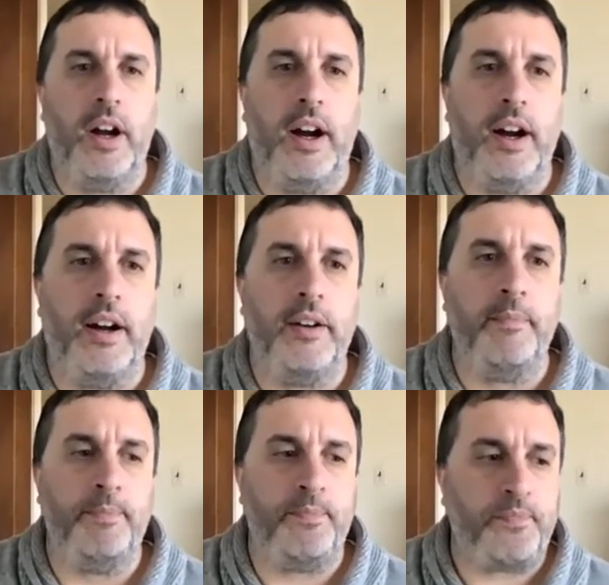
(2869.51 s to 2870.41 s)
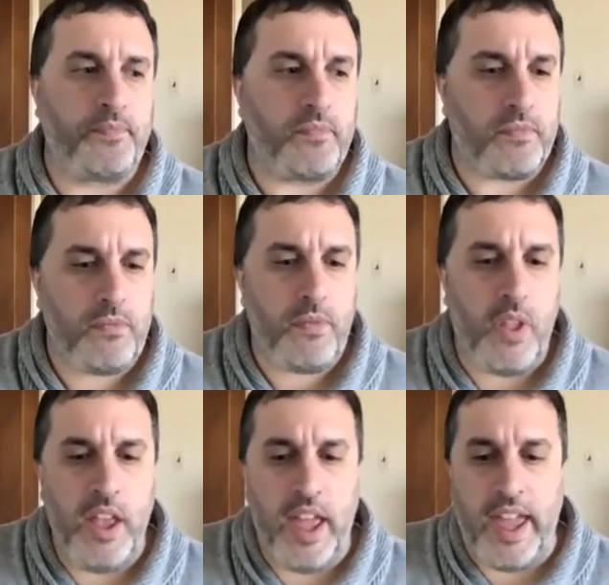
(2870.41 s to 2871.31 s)
And
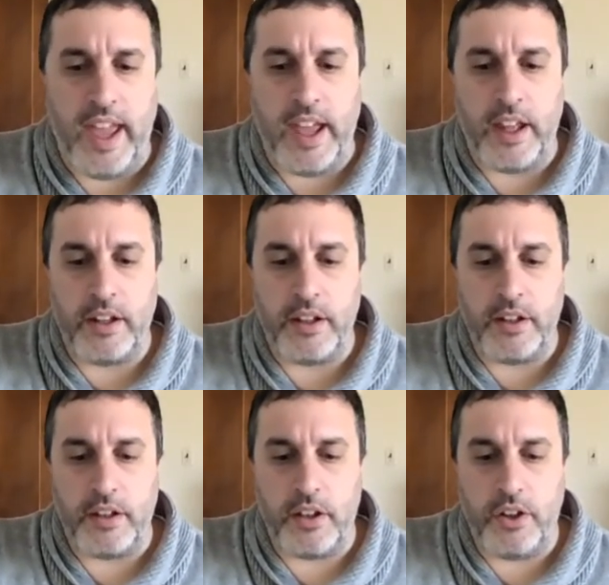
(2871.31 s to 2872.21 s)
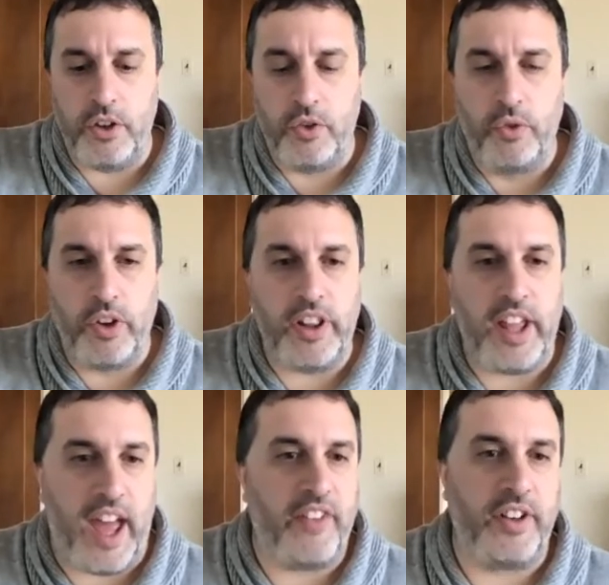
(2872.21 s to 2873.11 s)
you really
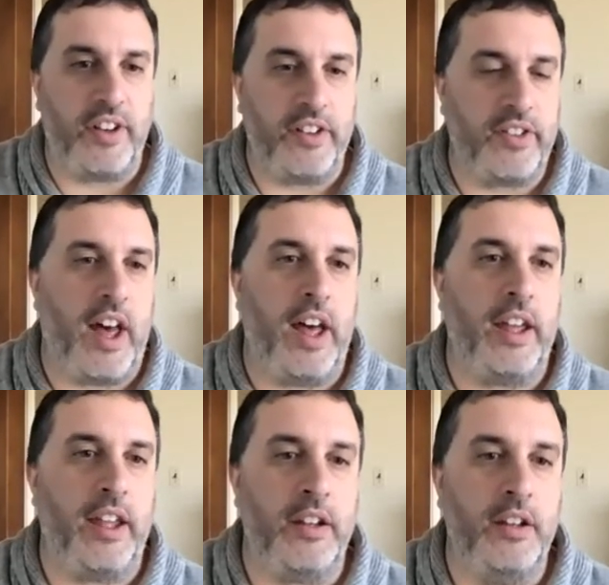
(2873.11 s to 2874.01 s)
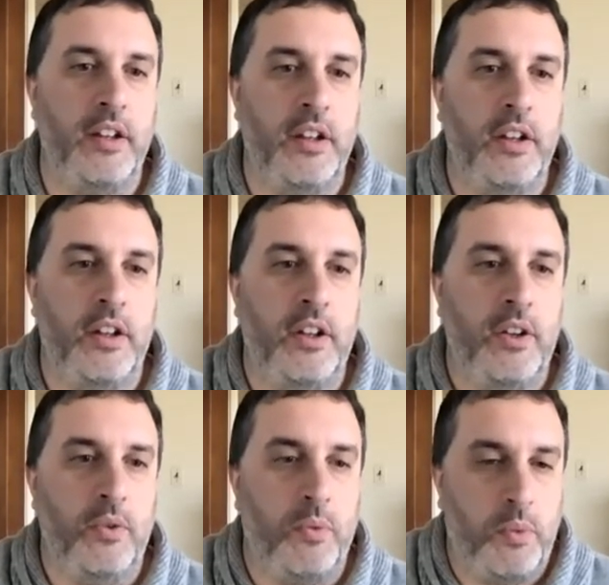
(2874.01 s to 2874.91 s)
have to decide
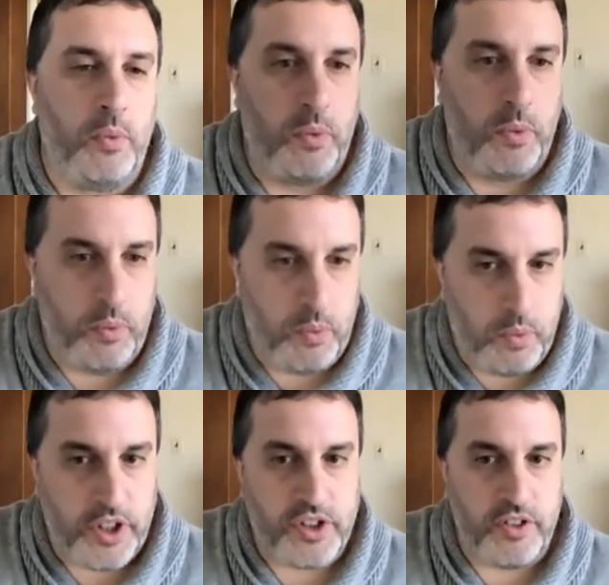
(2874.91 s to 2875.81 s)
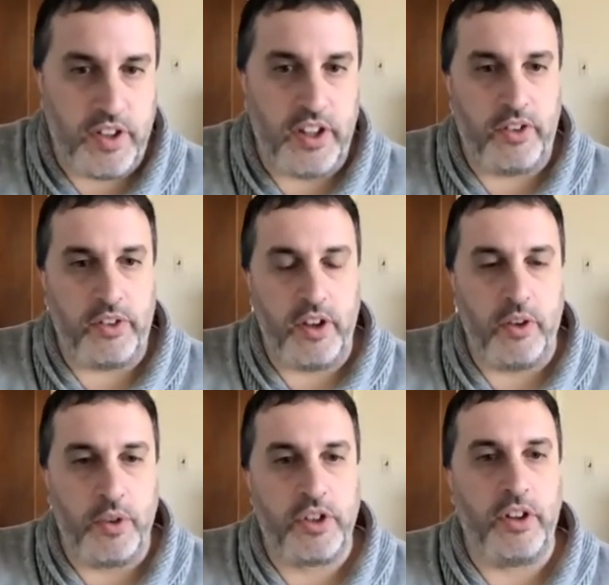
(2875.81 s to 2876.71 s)
which of these
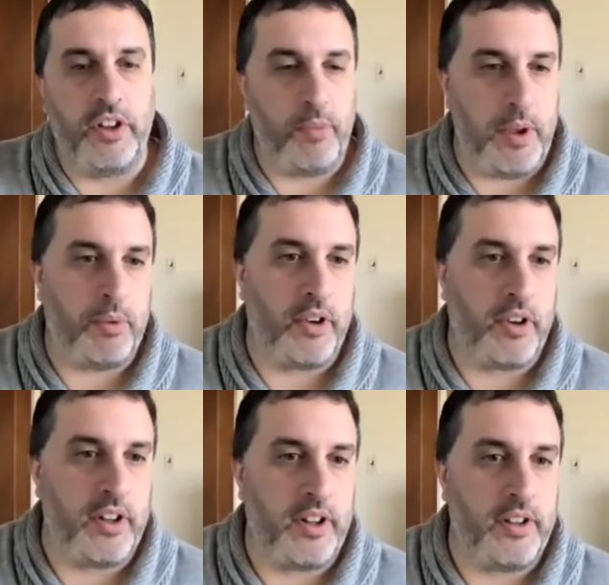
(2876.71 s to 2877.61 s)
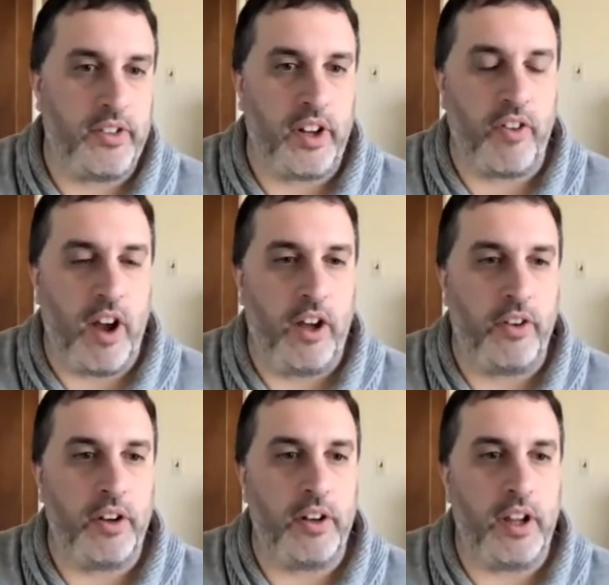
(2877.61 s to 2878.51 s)
people are going to stick
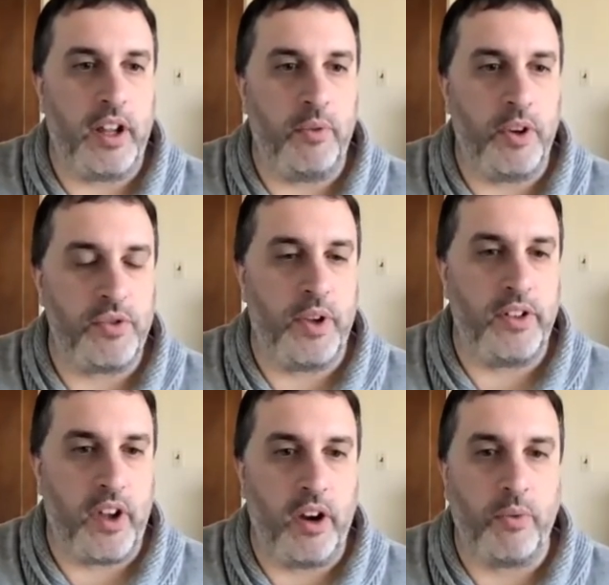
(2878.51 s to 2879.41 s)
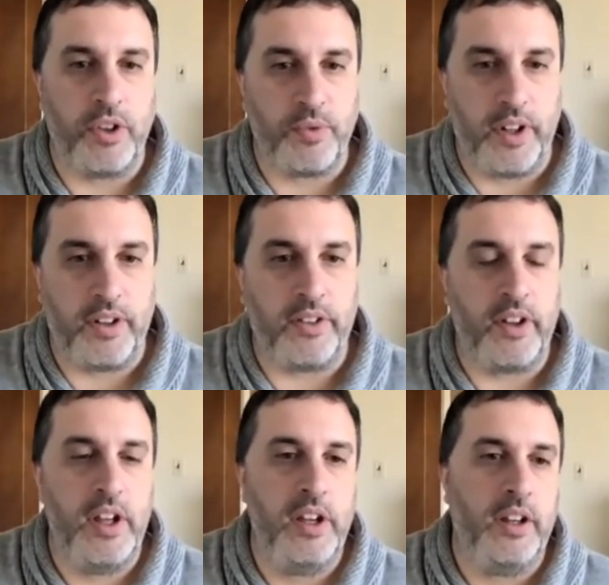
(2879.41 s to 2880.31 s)
around and which ones aren't, which
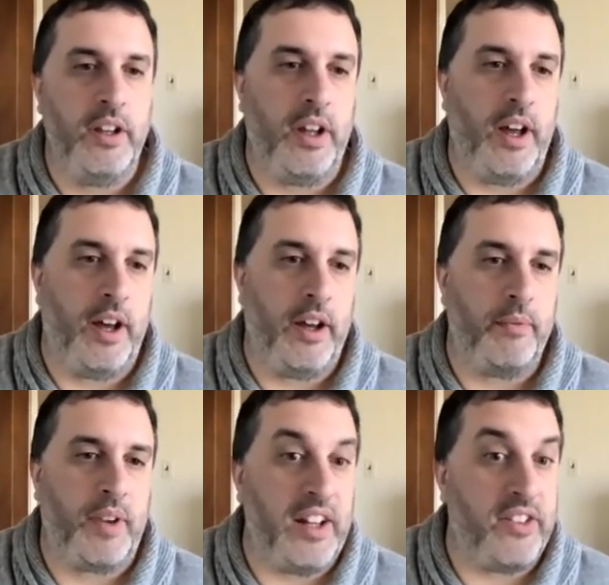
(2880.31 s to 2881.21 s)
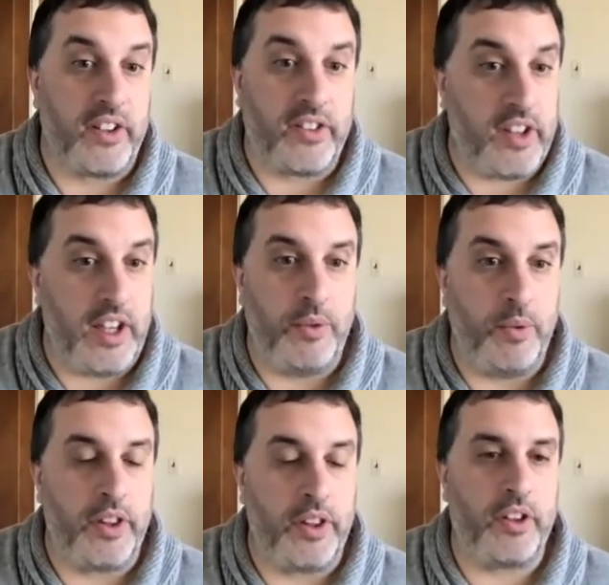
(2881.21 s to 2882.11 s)
ones can succeed with